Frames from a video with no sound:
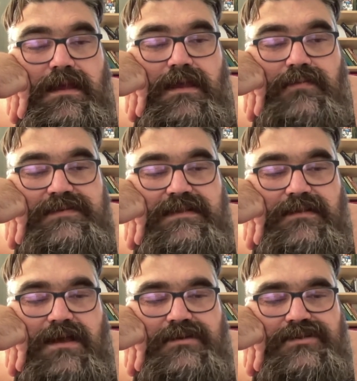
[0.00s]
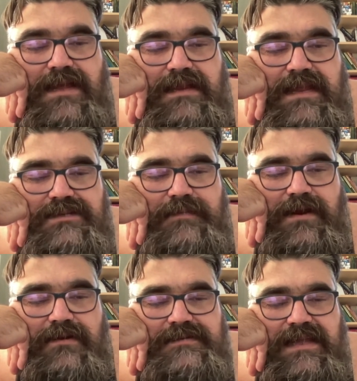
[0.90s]
It was in Longshot, Catches My
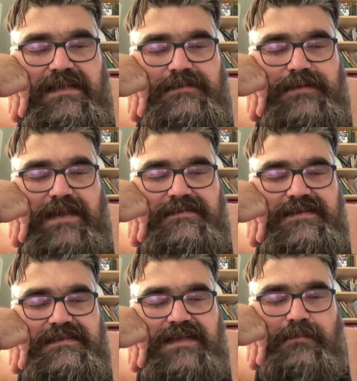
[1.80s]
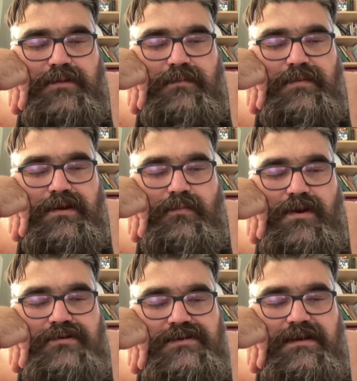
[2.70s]
Heart in Its Hands, Bukowski Sampler, Burning
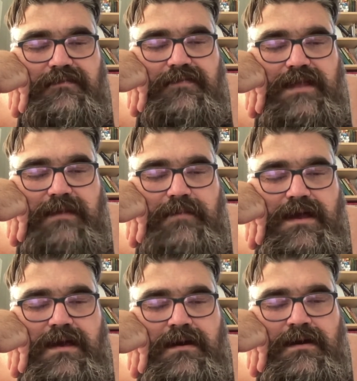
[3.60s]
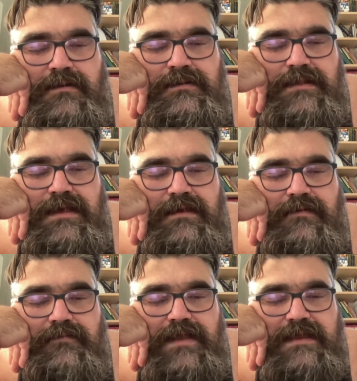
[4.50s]
Water, Drowning in Flame, On
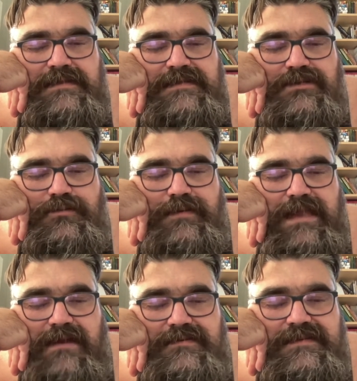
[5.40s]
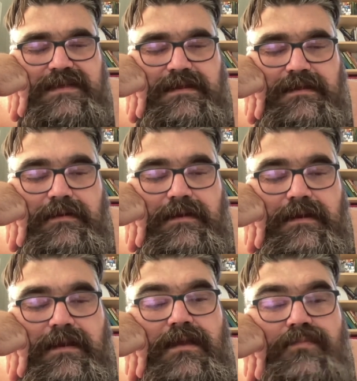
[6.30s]
Love, and Essential Bukowski.
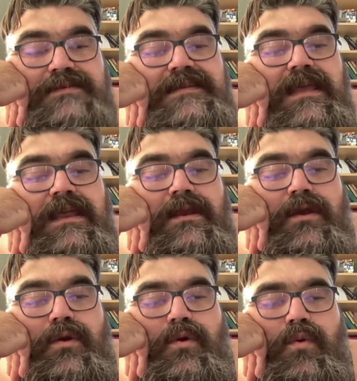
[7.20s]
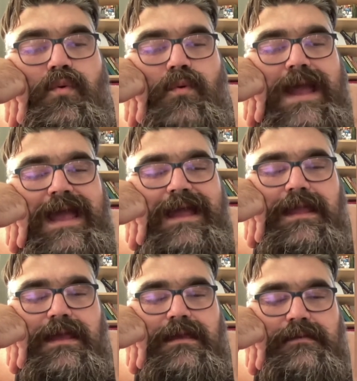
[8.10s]
It was in
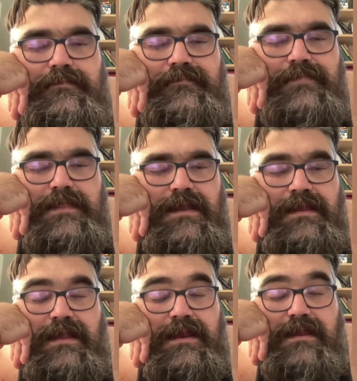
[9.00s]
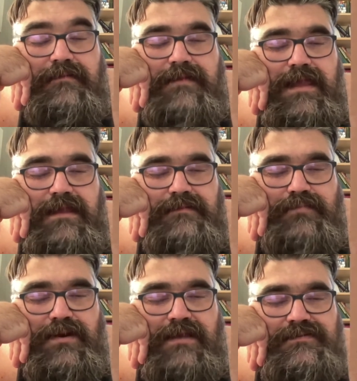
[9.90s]
Quagga, again, I can't
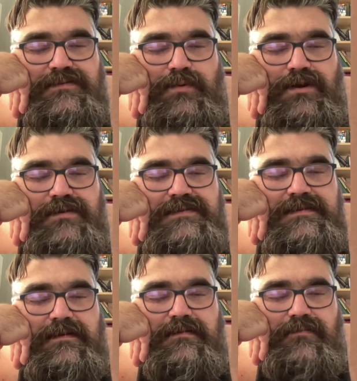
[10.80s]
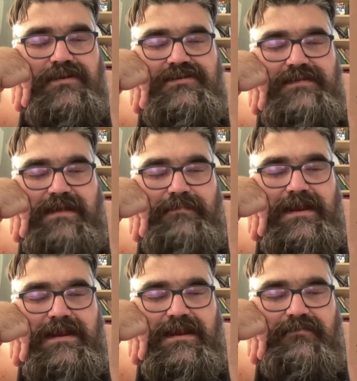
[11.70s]
pronounce words, which that
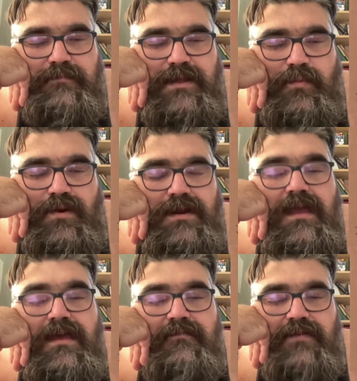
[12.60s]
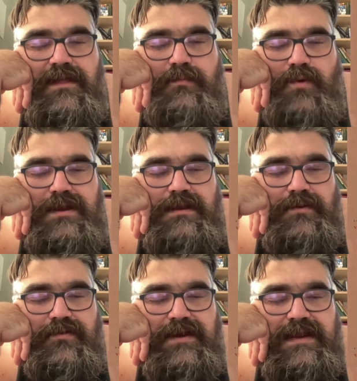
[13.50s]
might not even be a word, Volume 1, Number
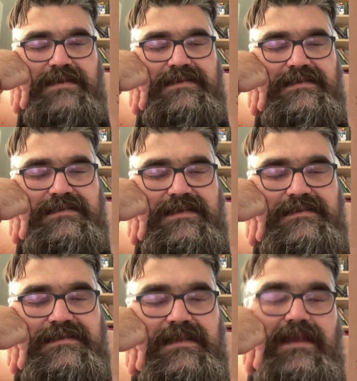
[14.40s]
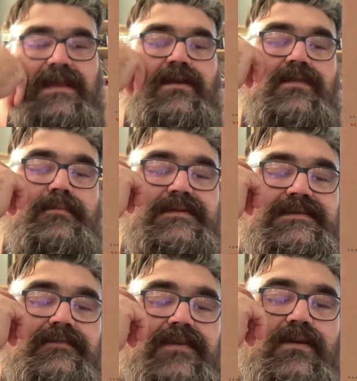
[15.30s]
3, 1960, and on the
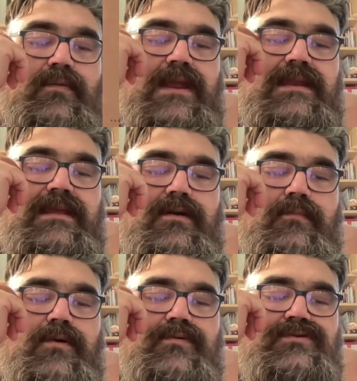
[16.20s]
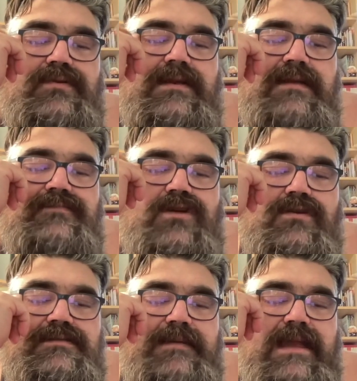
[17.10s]
Pacifica Radio, Poetry of
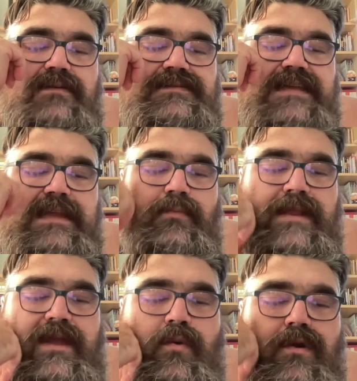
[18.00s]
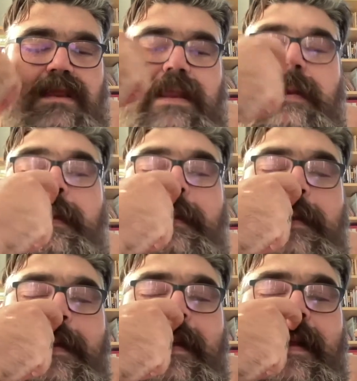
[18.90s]
Charles Bukowski recording.
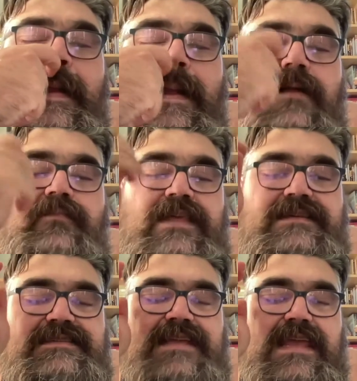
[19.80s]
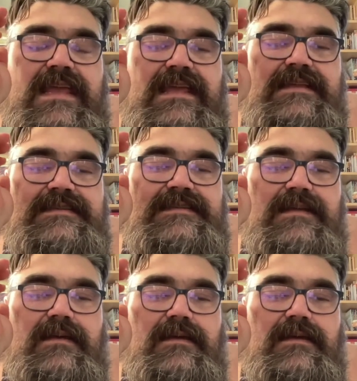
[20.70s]
This is